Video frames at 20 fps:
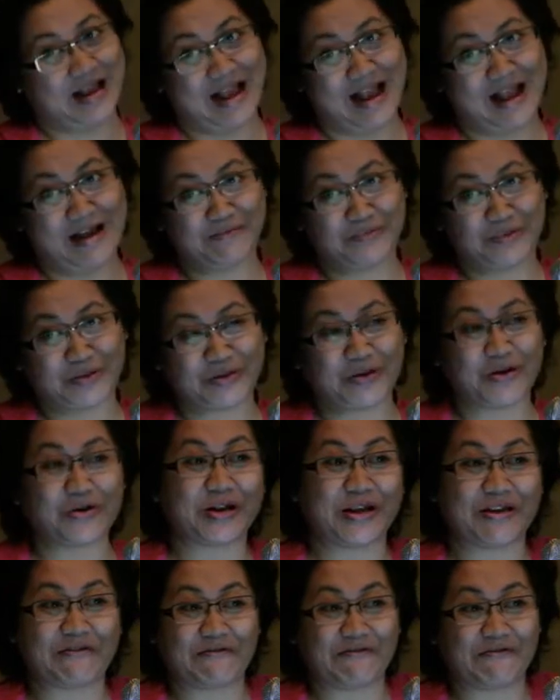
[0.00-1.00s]
I'm
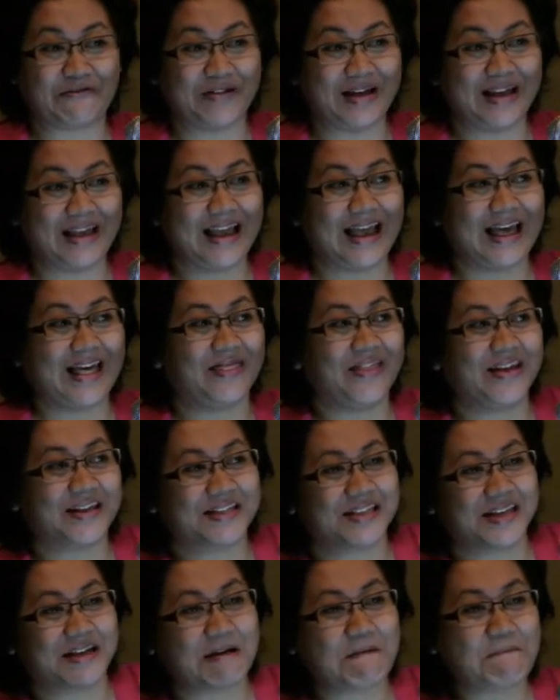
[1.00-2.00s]
sorry if
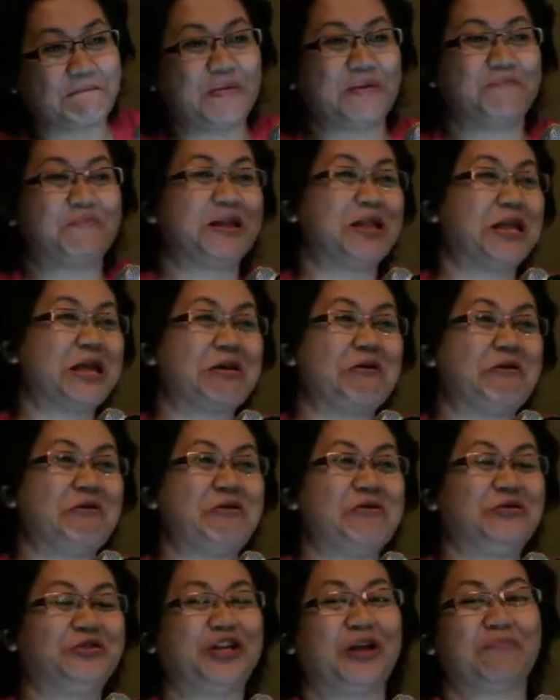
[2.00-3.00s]
there's a PPD
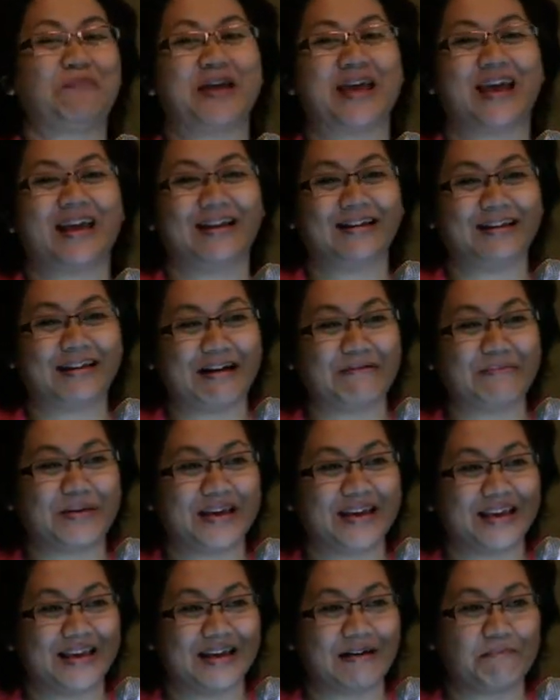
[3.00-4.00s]
or JPN
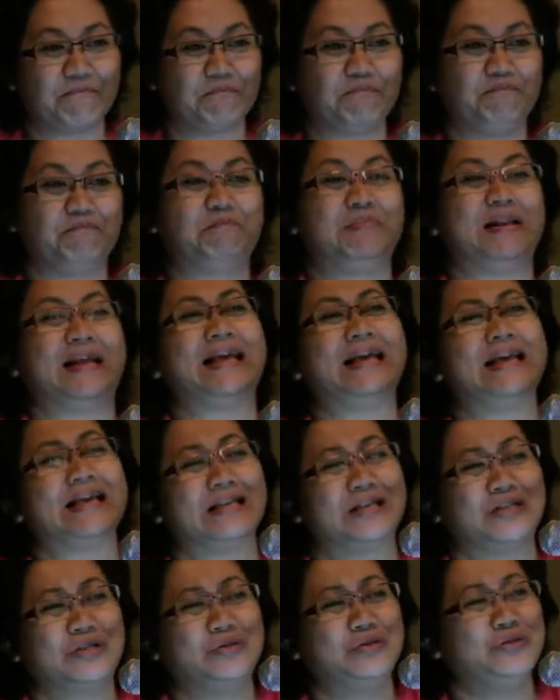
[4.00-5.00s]
coming here.
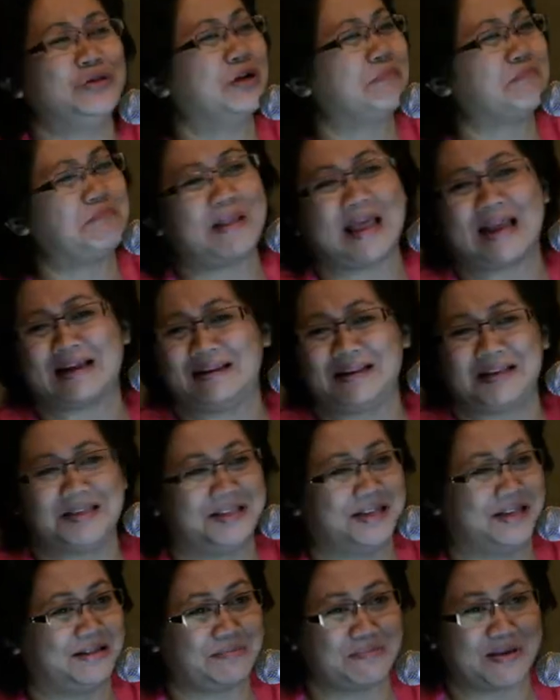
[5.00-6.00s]
Please do not
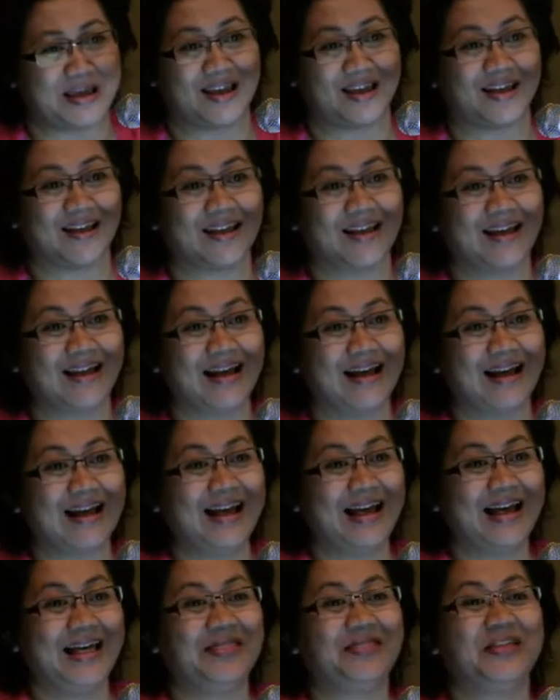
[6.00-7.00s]
blacklist me.
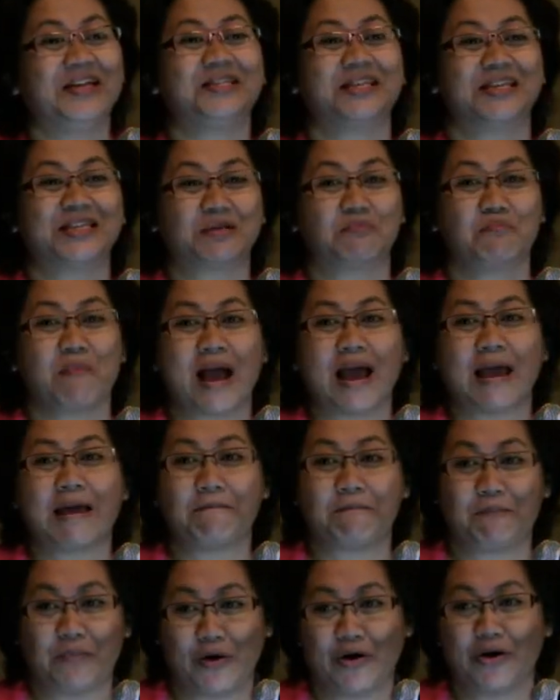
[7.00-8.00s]
This is my
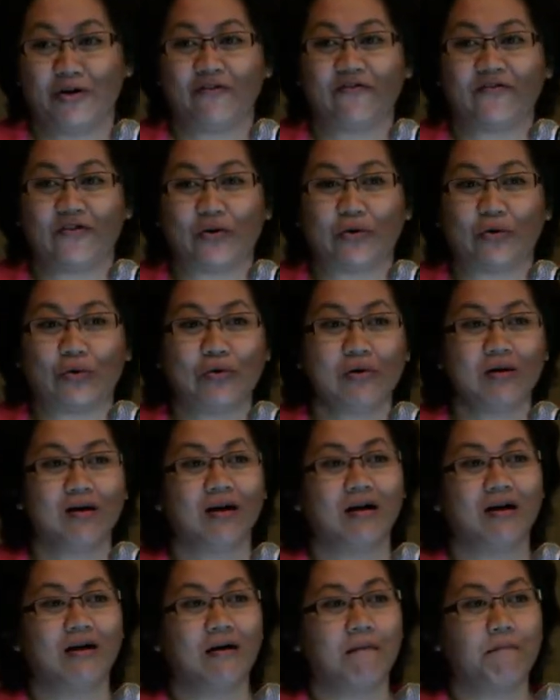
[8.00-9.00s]
point of view,
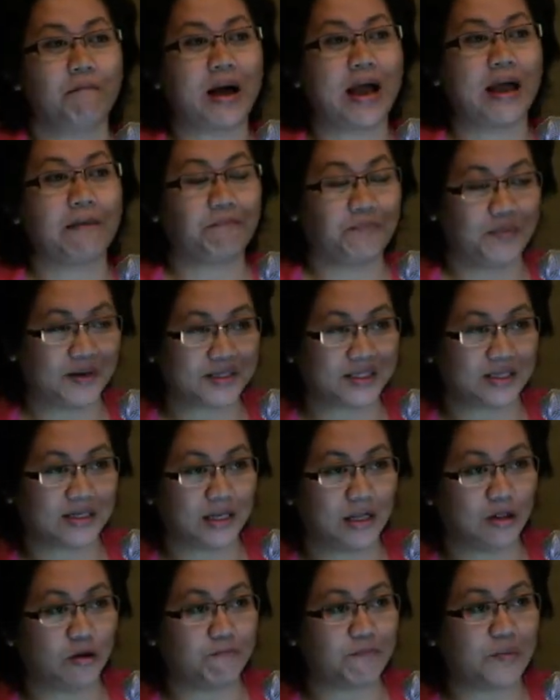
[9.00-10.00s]
my
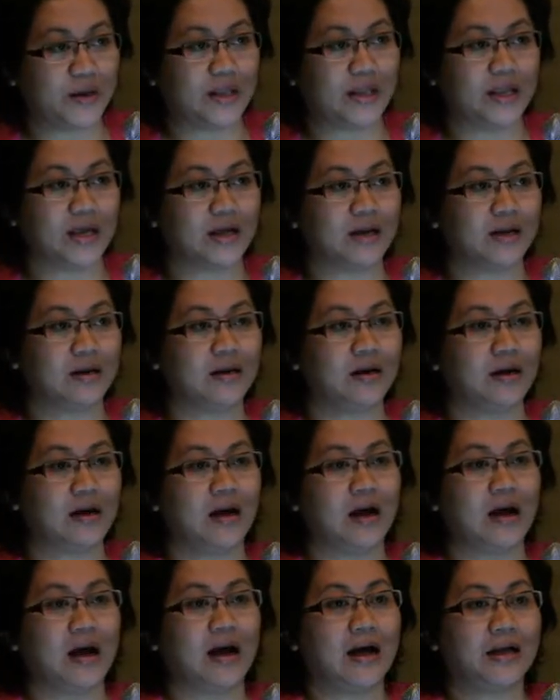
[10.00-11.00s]
personal opinion.
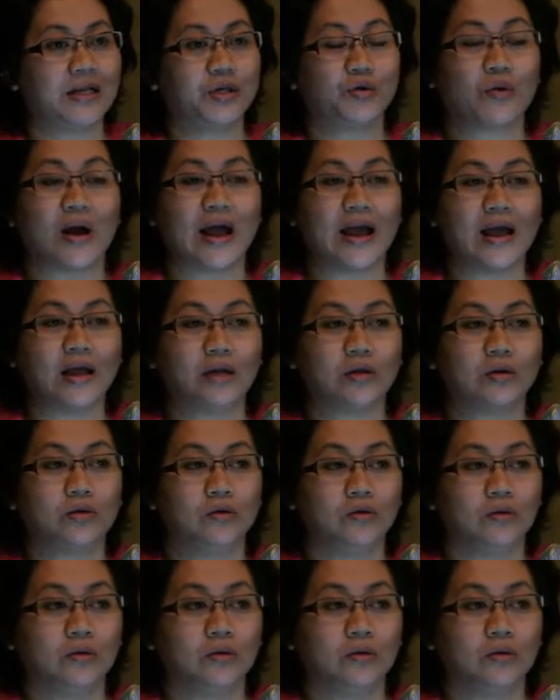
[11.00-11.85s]
I try